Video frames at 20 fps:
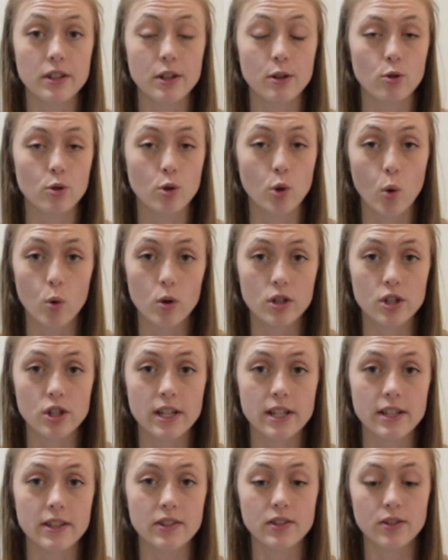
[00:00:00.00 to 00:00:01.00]
They're
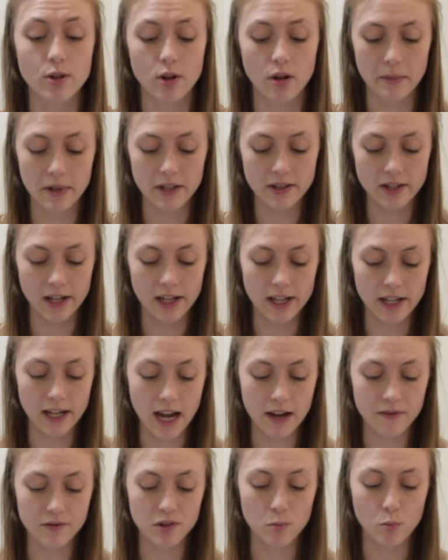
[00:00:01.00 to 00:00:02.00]
gorgeous, so I'm excited to
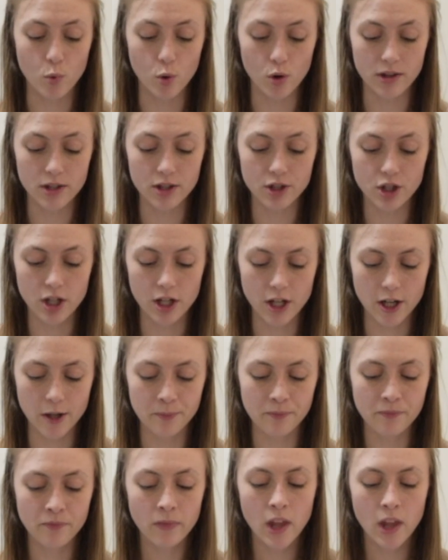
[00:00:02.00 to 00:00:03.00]
have some more this year.